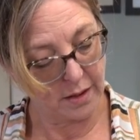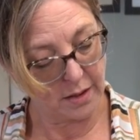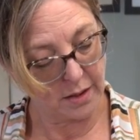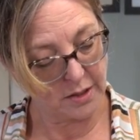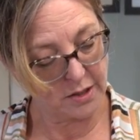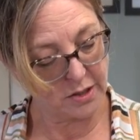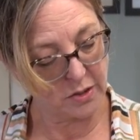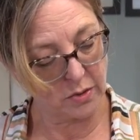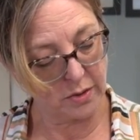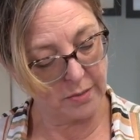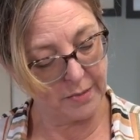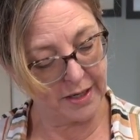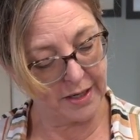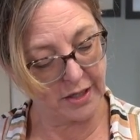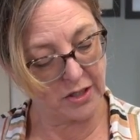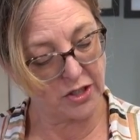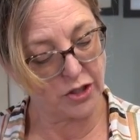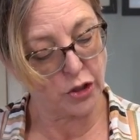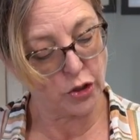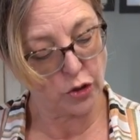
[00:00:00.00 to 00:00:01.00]
you sort of make
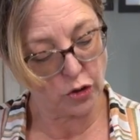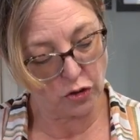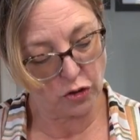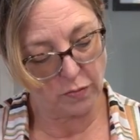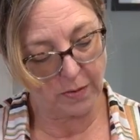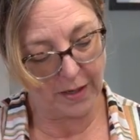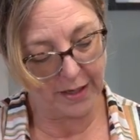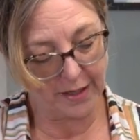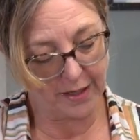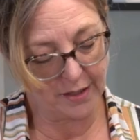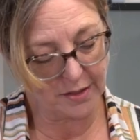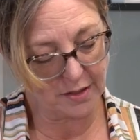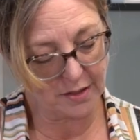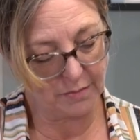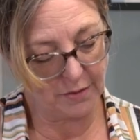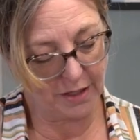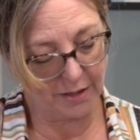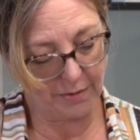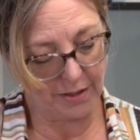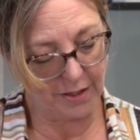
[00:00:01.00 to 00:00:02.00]
a tube, I guess,
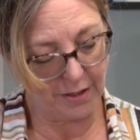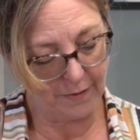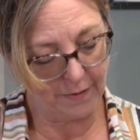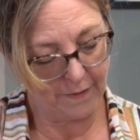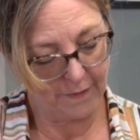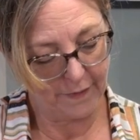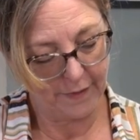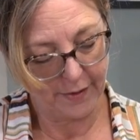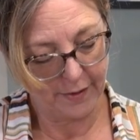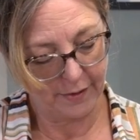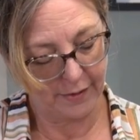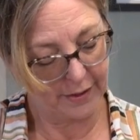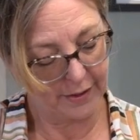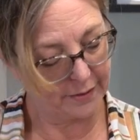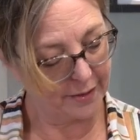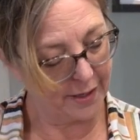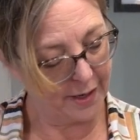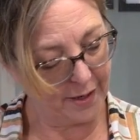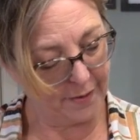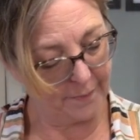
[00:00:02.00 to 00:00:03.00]
maybe, like
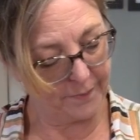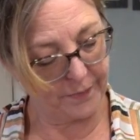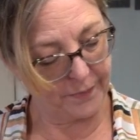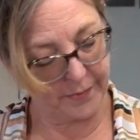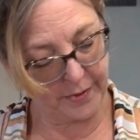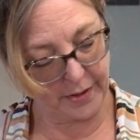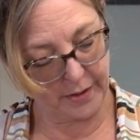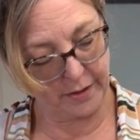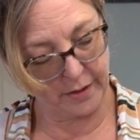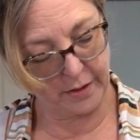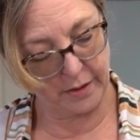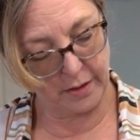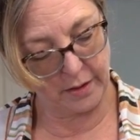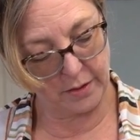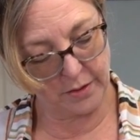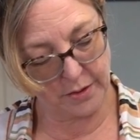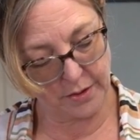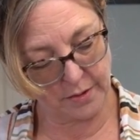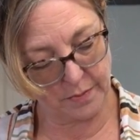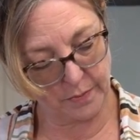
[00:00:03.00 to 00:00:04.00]
that, and then
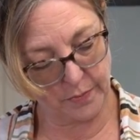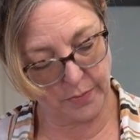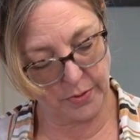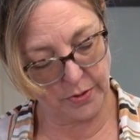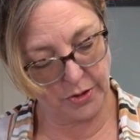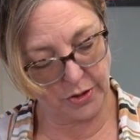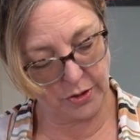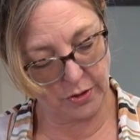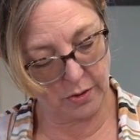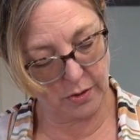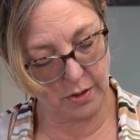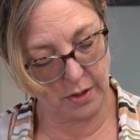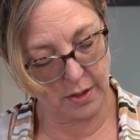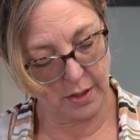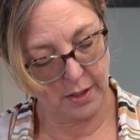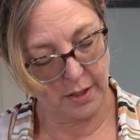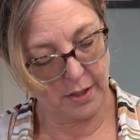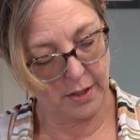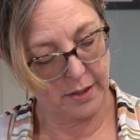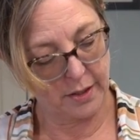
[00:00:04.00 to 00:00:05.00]
you just put your
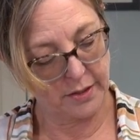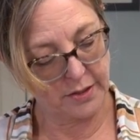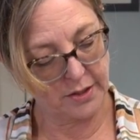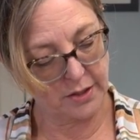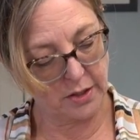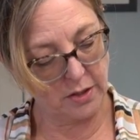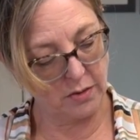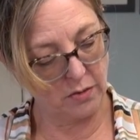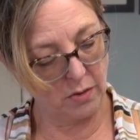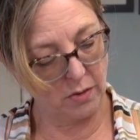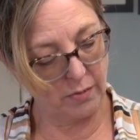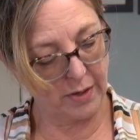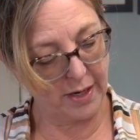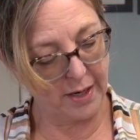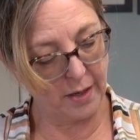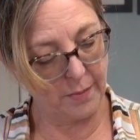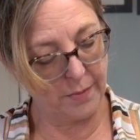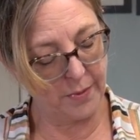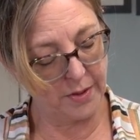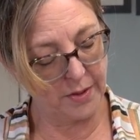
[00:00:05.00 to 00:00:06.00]
skewer right
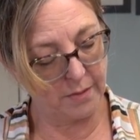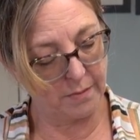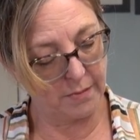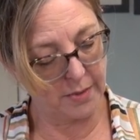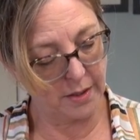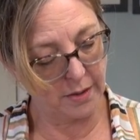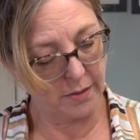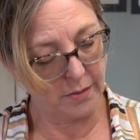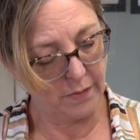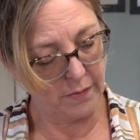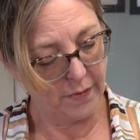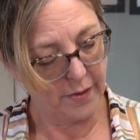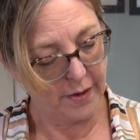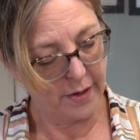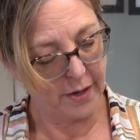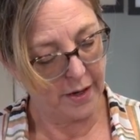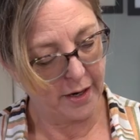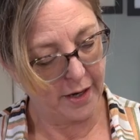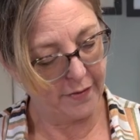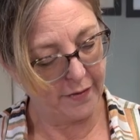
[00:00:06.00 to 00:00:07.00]
up in the middle,
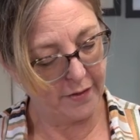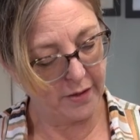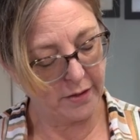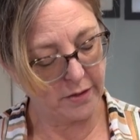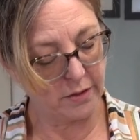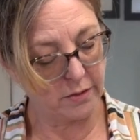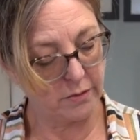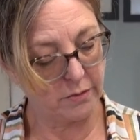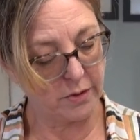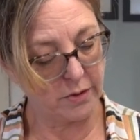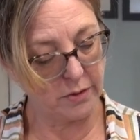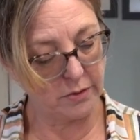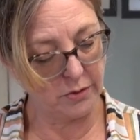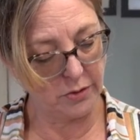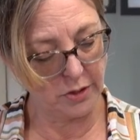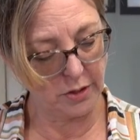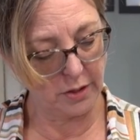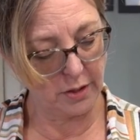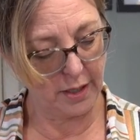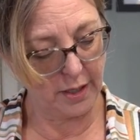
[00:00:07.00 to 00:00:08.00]
and then you
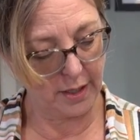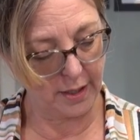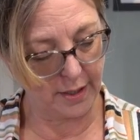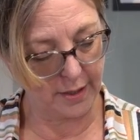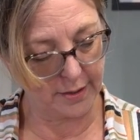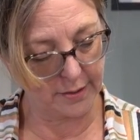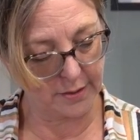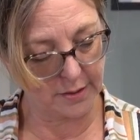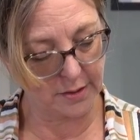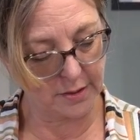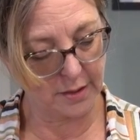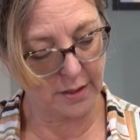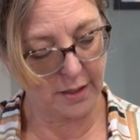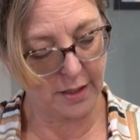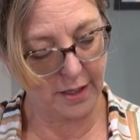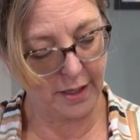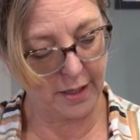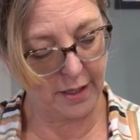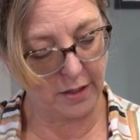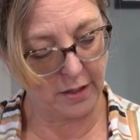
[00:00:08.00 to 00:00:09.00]
use your hands,
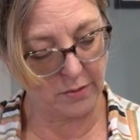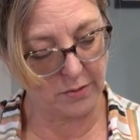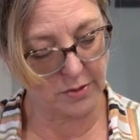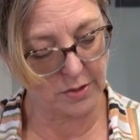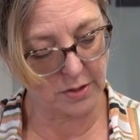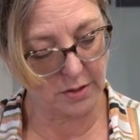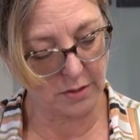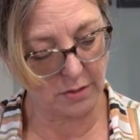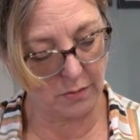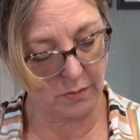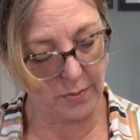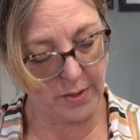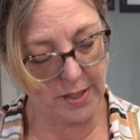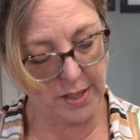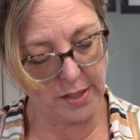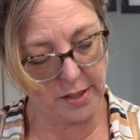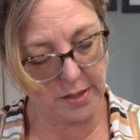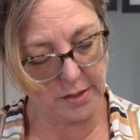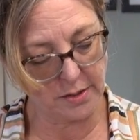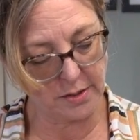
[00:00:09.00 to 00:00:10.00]
and you
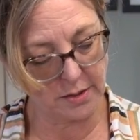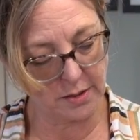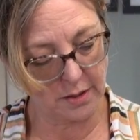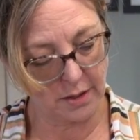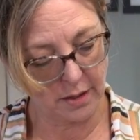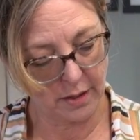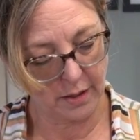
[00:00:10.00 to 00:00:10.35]
squeeze